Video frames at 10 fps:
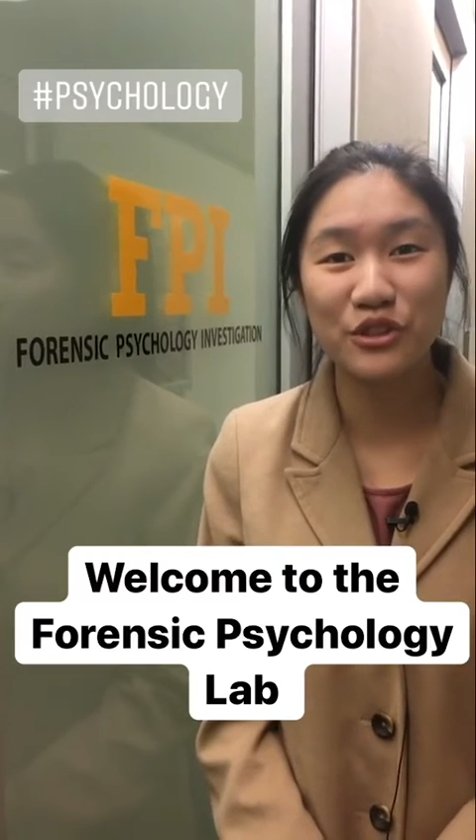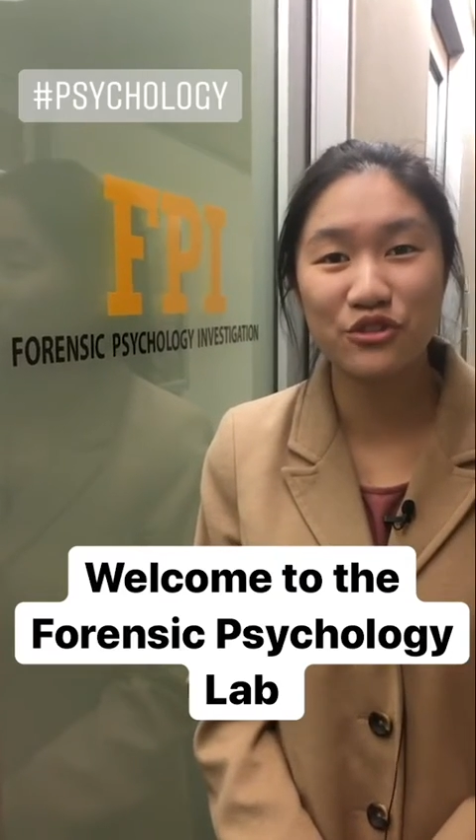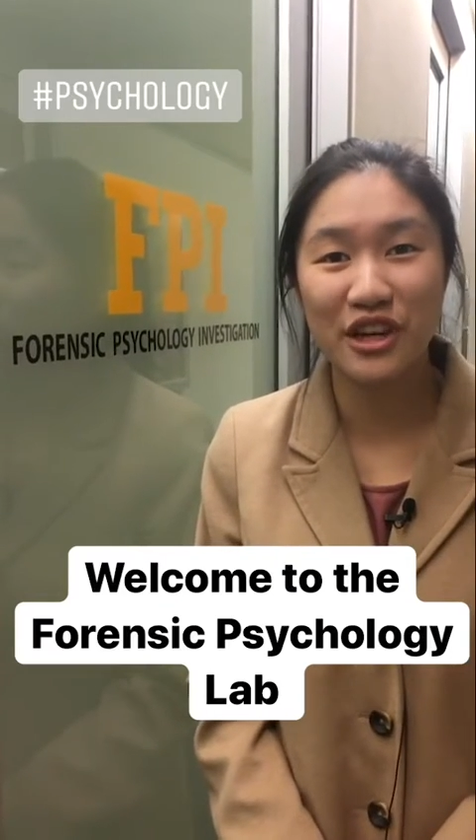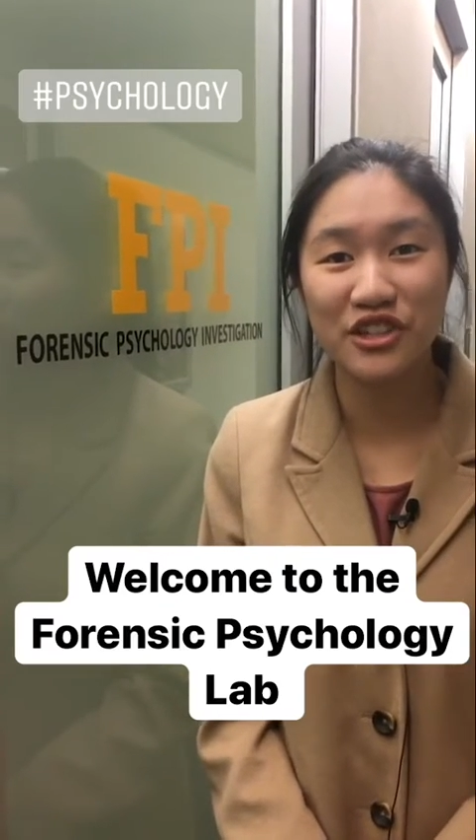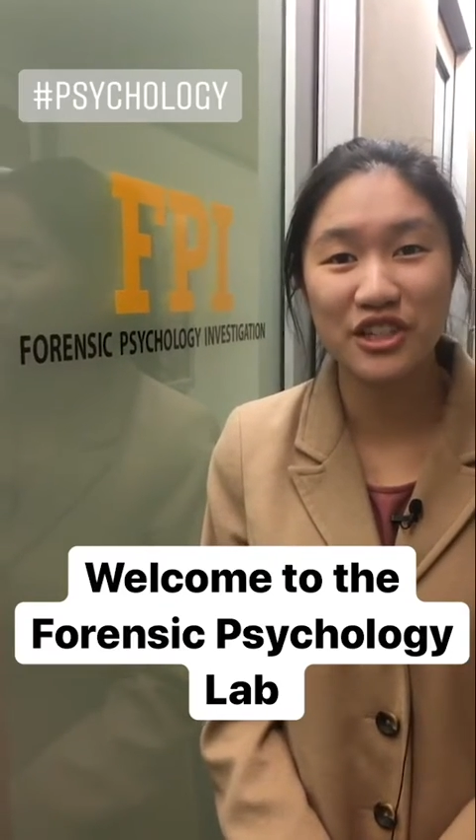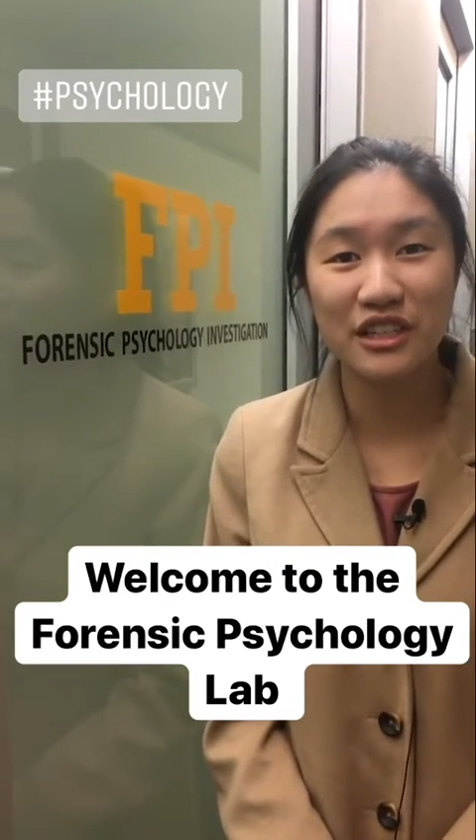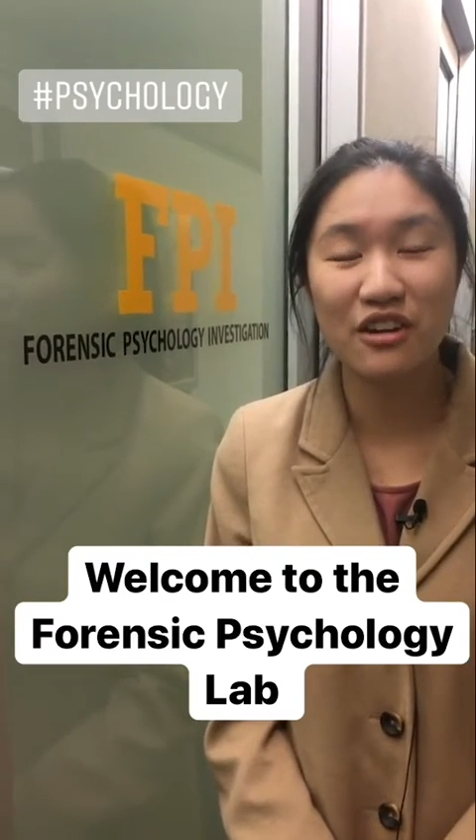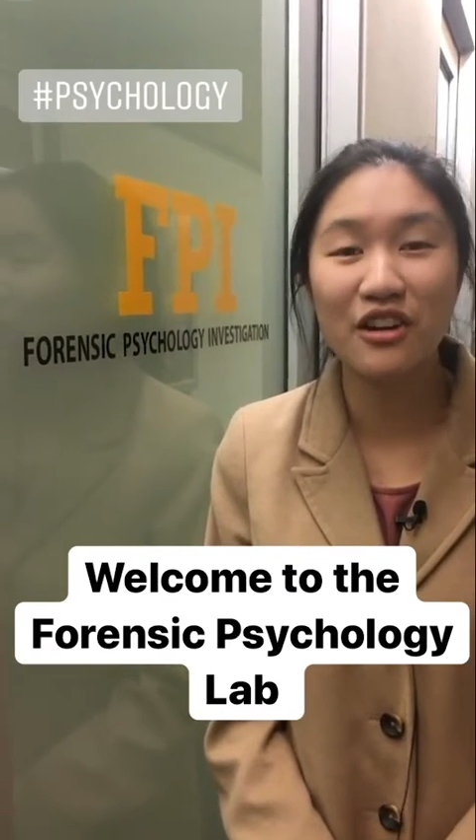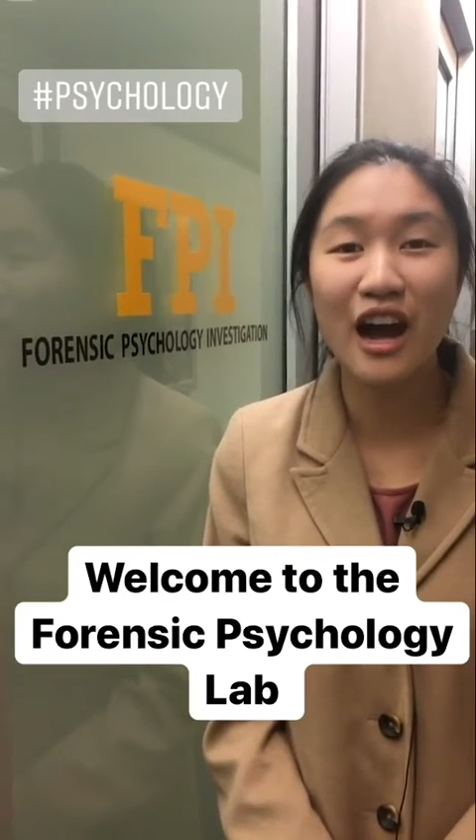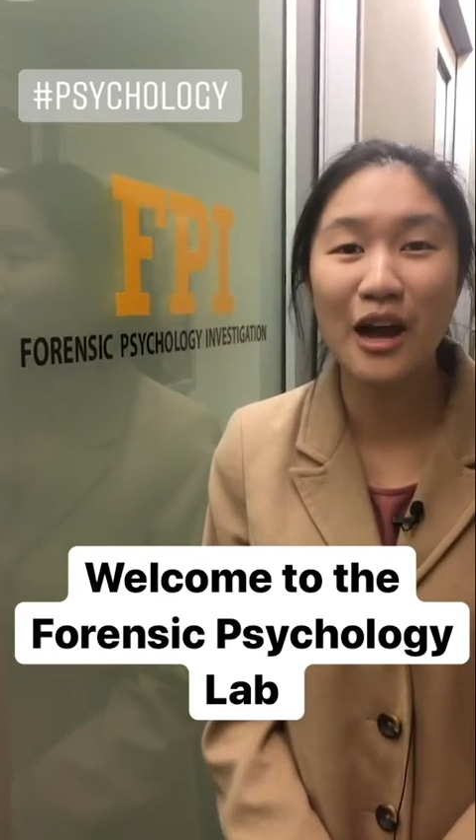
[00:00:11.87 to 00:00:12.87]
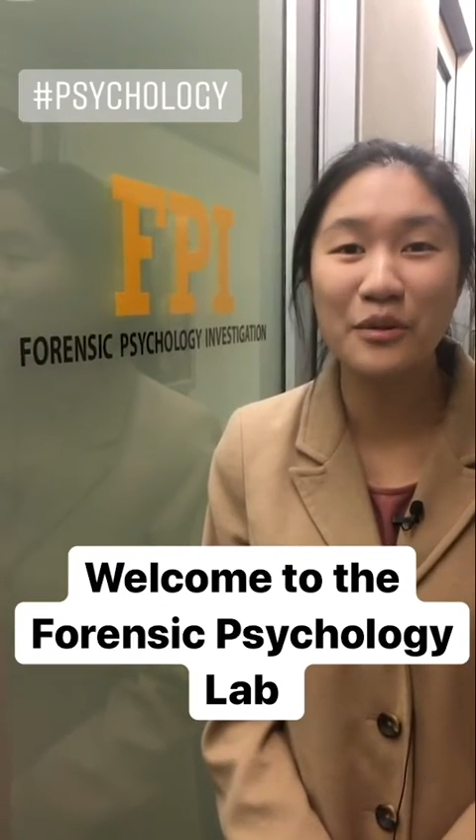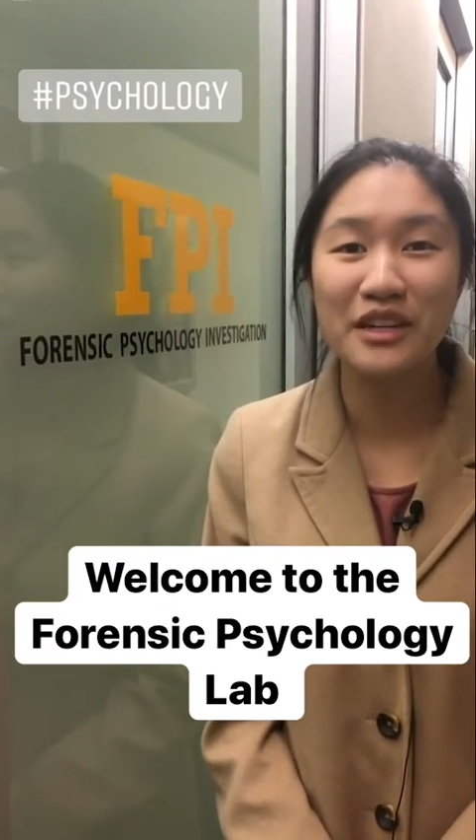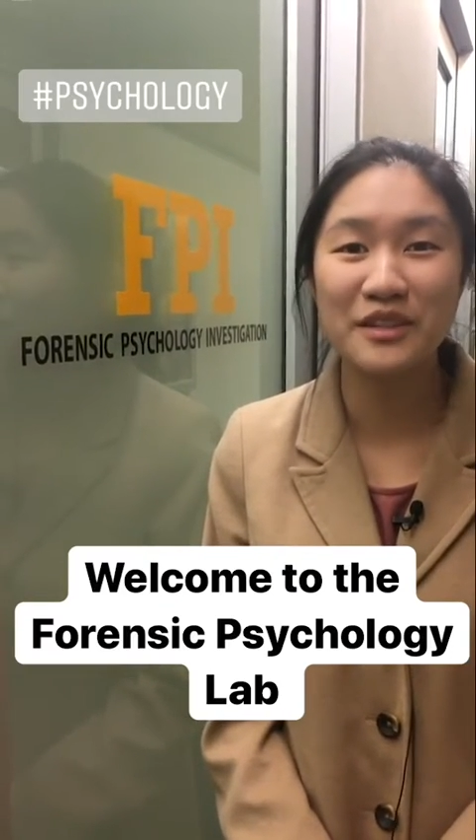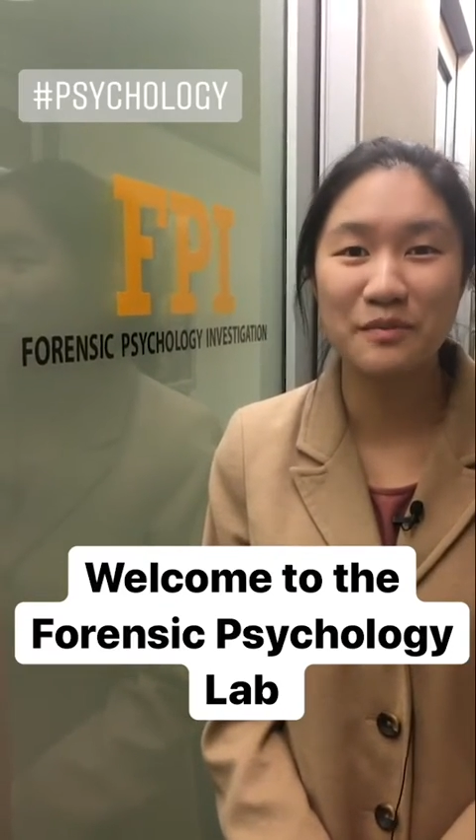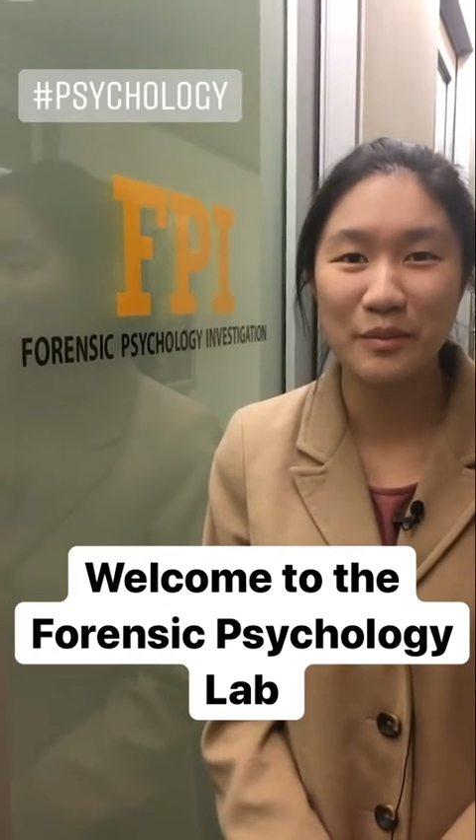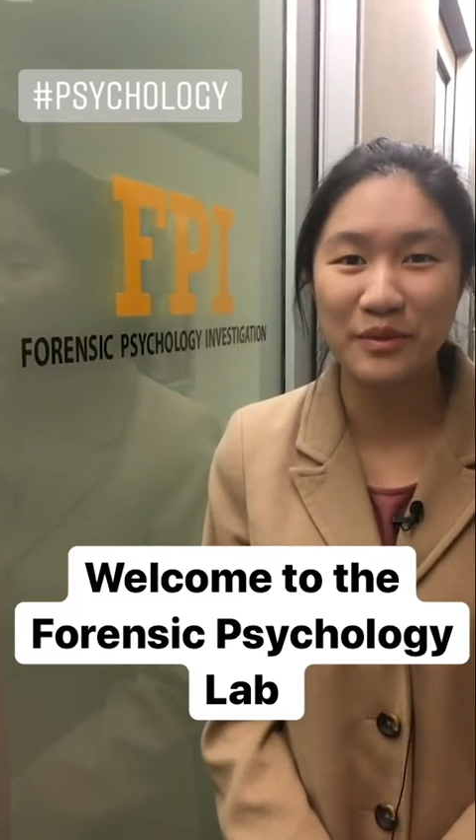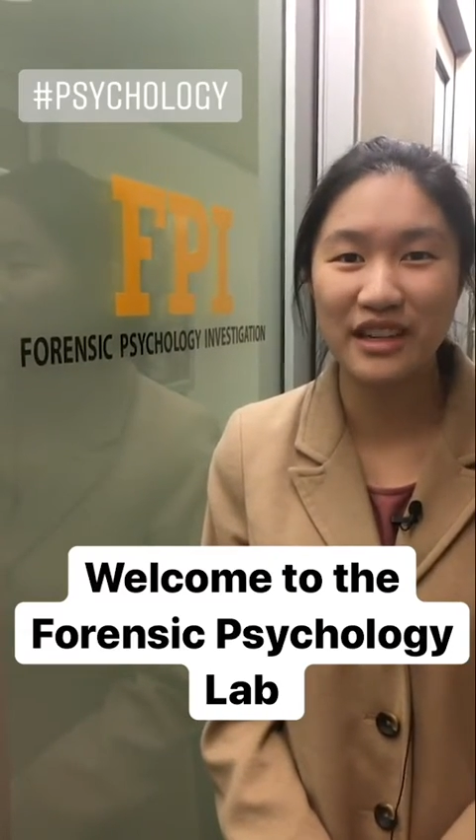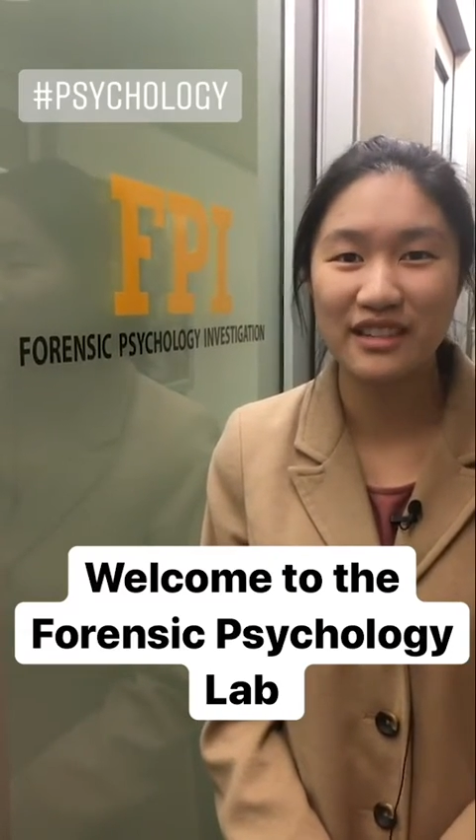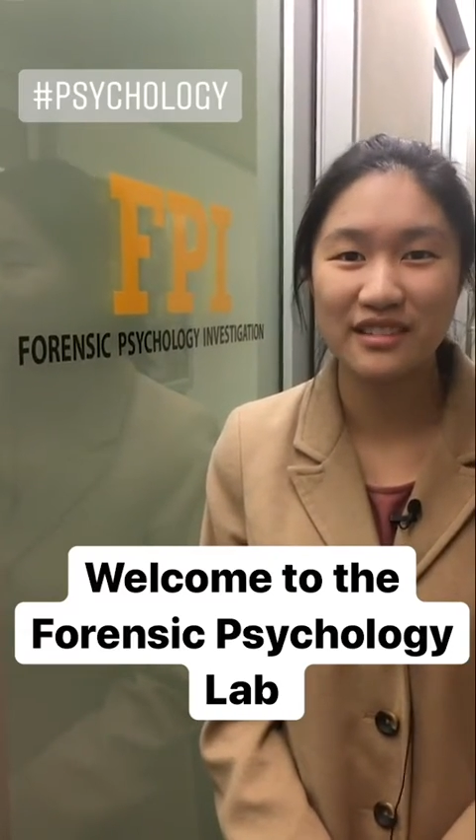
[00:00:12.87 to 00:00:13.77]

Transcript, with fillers: strategy on eyewitness memory.